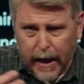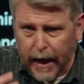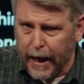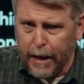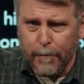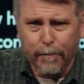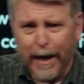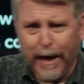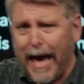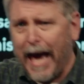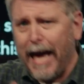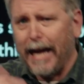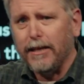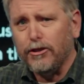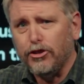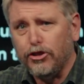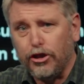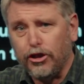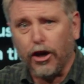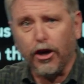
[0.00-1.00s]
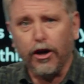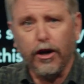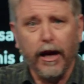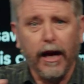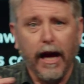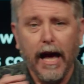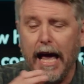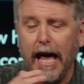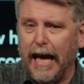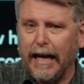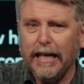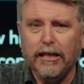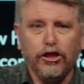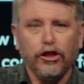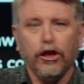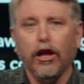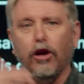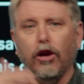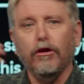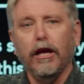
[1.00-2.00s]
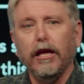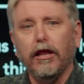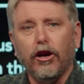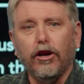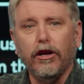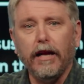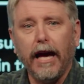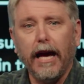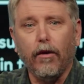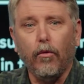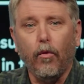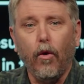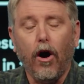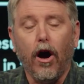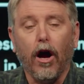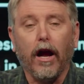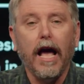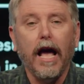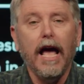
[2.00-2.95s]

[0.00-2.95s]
He began his journey and he slowly learned how to walk.